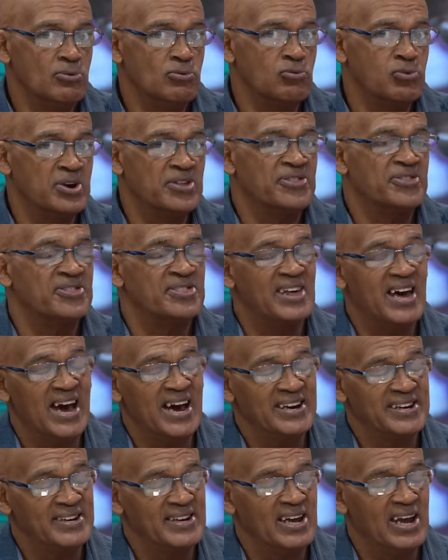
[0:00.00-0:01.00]
with
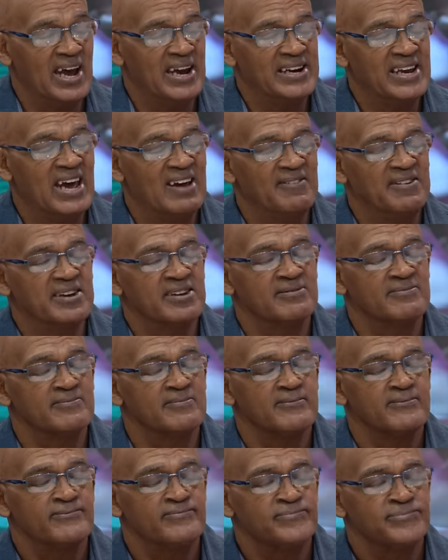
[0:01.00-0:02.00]
that, and having
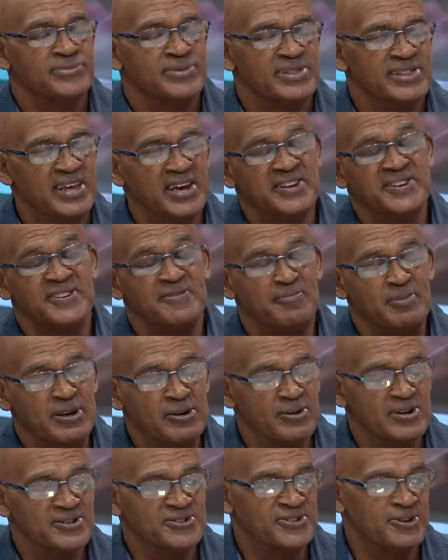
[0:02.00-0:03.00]
the
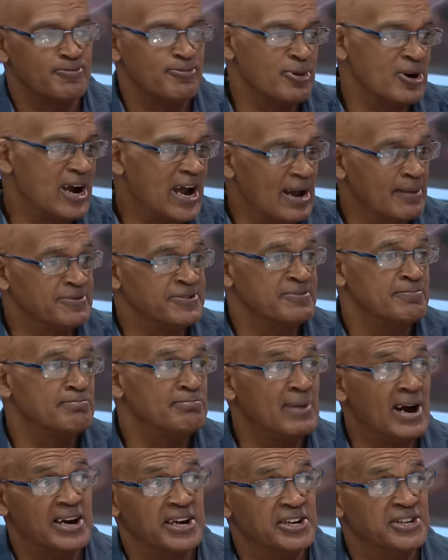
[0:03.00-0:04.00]
experience to perhaps
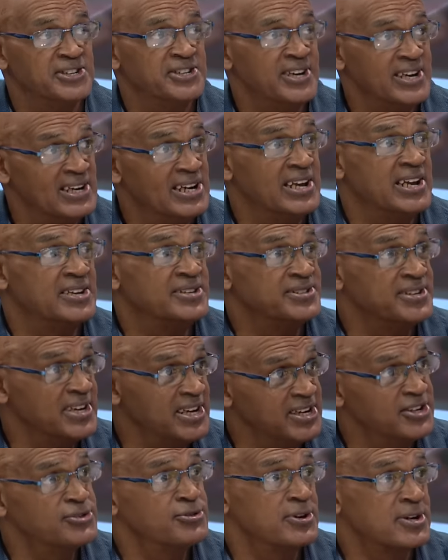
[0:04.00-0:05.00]
manage Elaine's
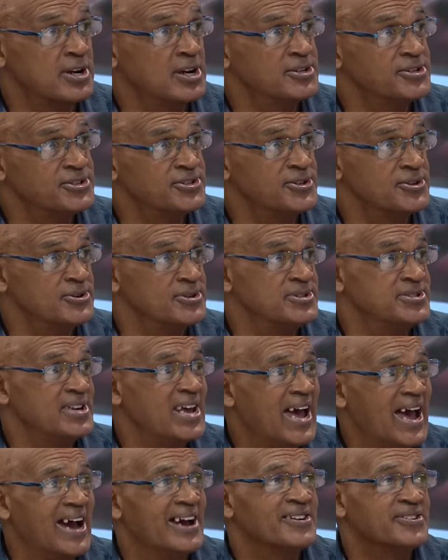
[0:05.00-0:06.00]
injury concerns
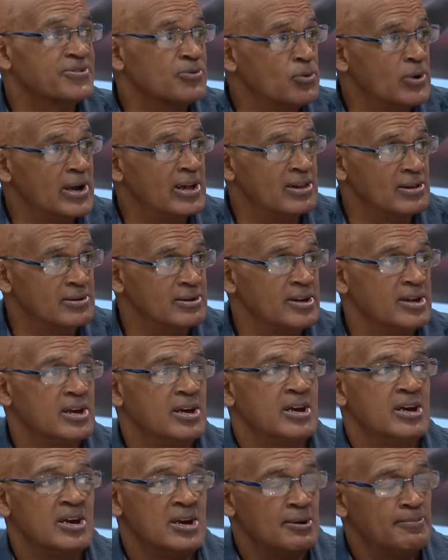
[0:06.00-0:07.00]
as well,
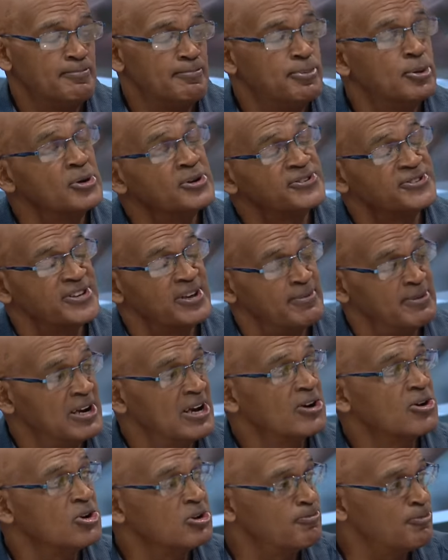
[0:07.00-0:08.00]
puts him in
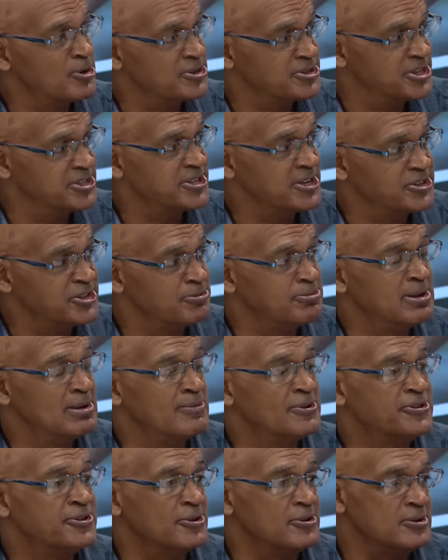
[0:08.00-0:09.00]
a good position to be
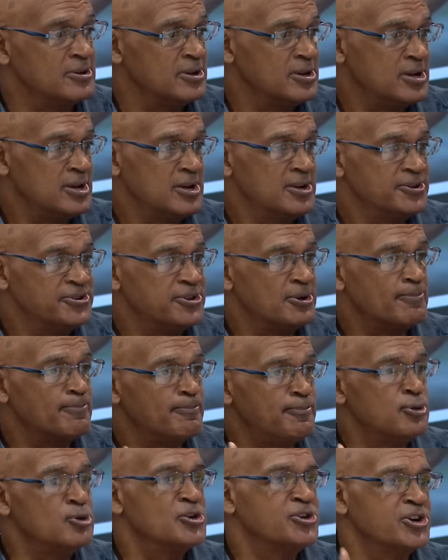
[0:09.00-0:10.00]
able to, to
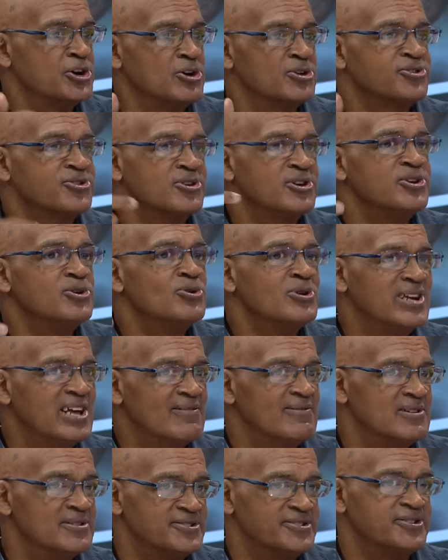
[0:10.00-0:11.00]
push her to new
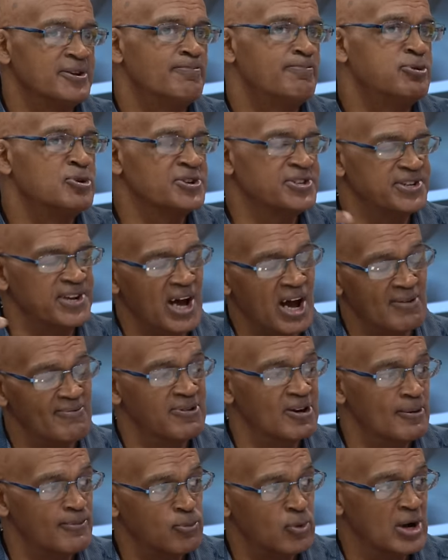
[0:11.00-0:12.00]
levels, to push the
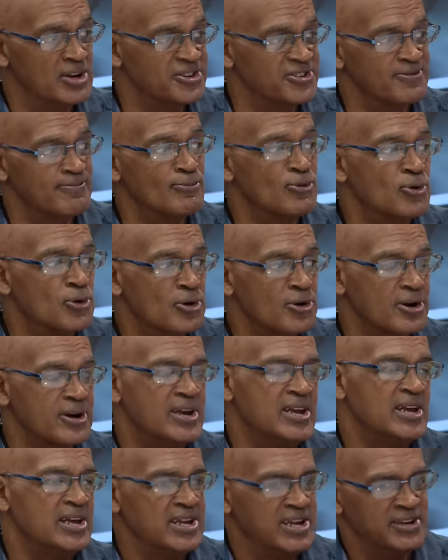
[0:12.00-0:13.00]
envelope once more,
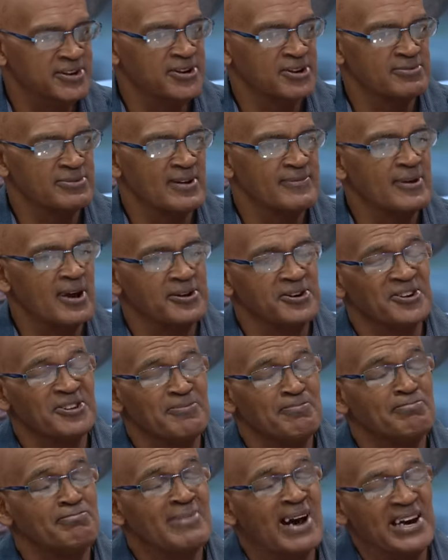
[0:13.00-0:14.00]
in terms of not
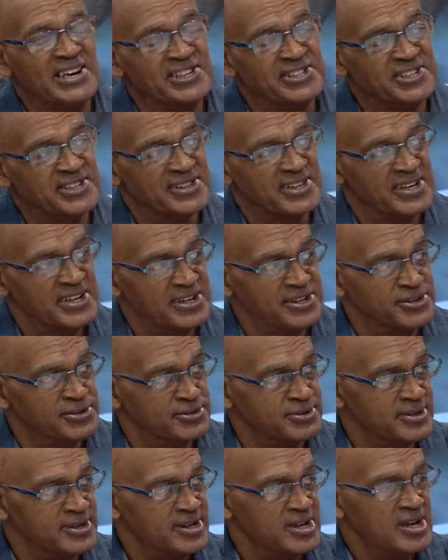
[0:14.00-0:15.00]
just managing the
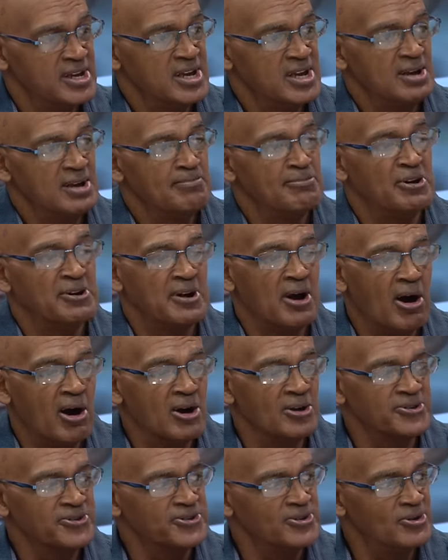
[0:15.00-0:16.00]
injury, but
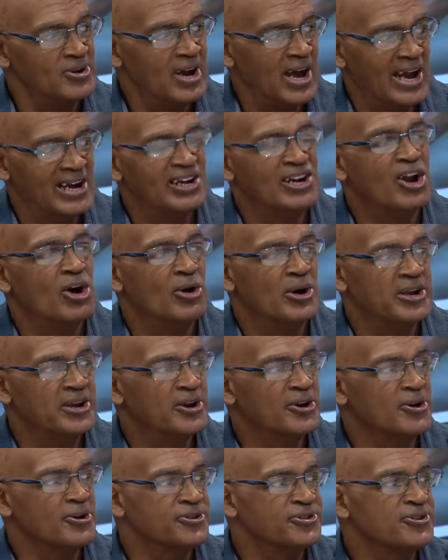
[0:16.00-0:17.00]
also allowing
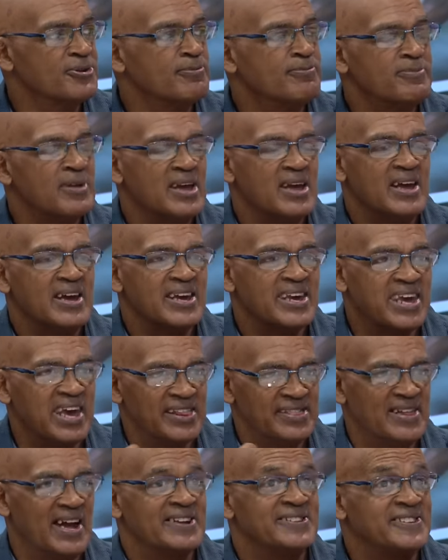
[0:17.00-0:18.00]
her to
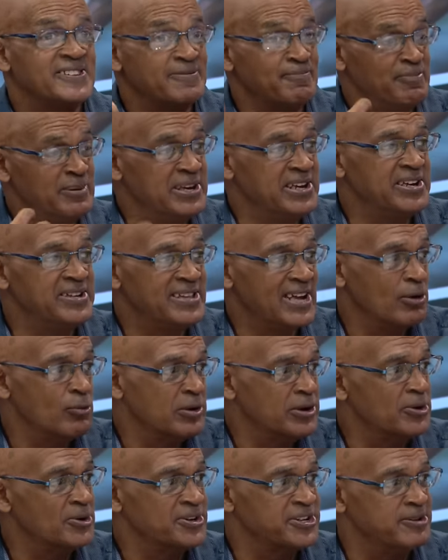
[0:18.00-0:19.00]
get that speed that
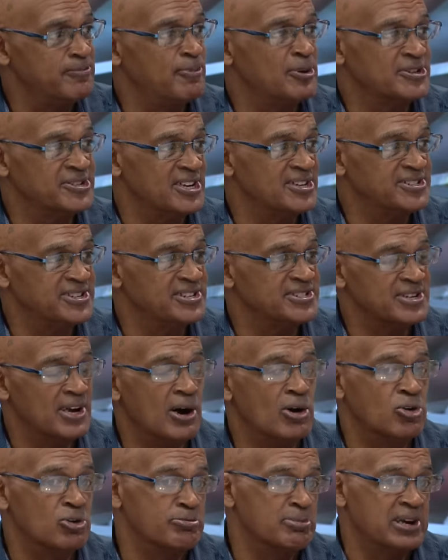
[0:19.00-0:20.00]
we know she possesses
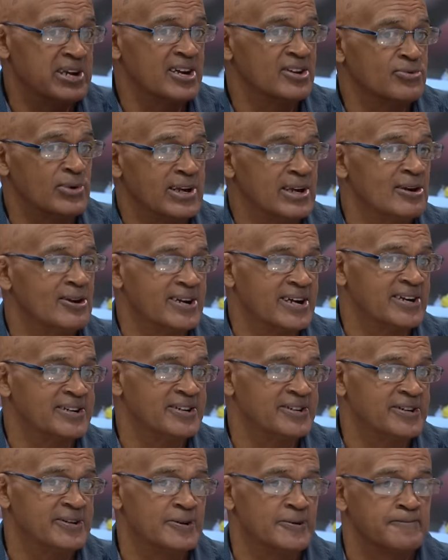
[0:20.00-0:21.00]
out. Because when you look
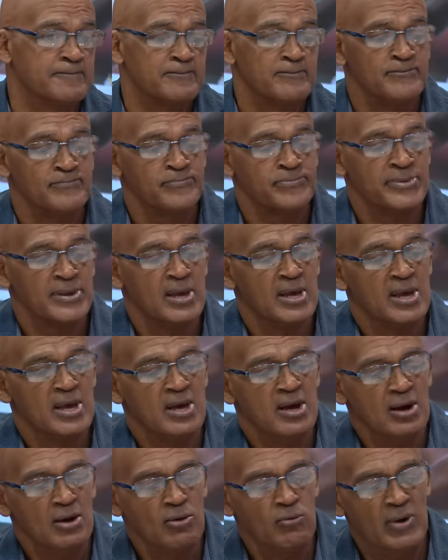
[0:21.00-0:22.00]
at it, you know,
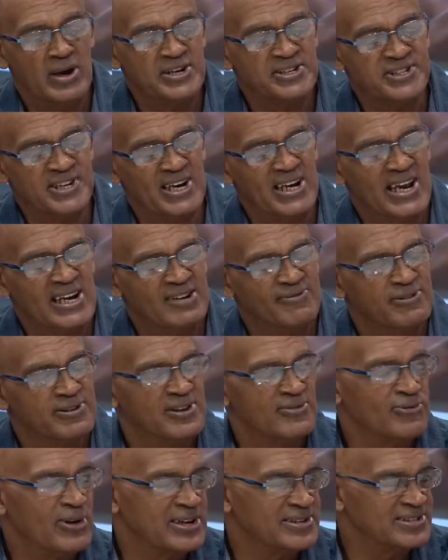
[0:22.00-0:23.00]
when Shelly-Ann
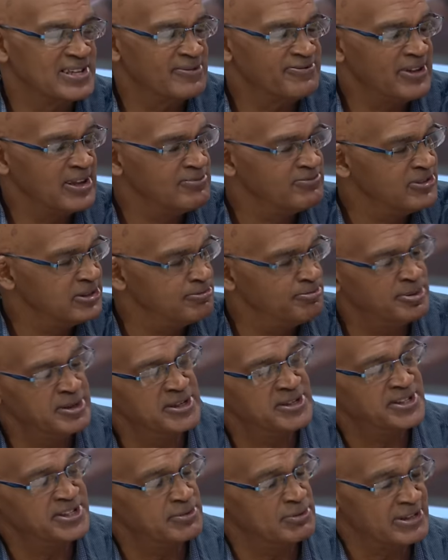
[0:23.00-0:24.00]
Fraser-Pryce left M V
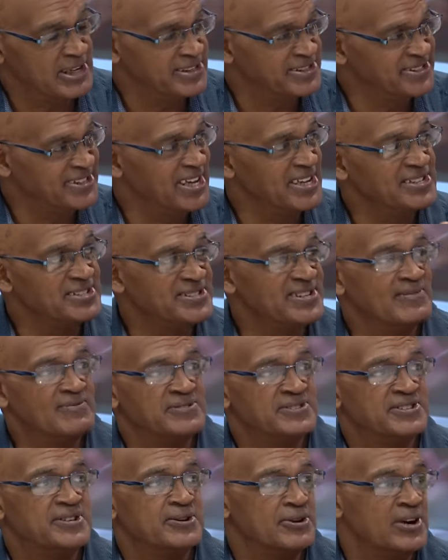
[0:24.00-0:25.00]
P, she was a ten
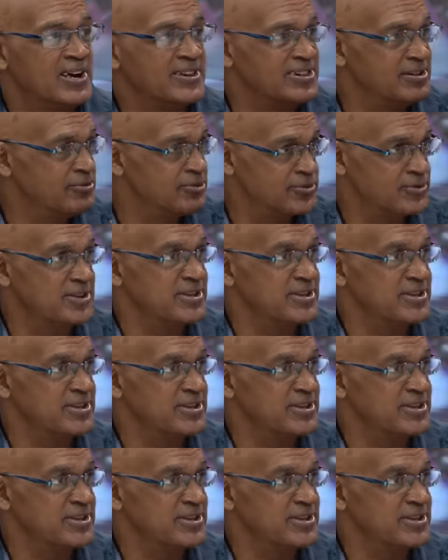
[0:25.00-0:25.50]
seven zero athlete, which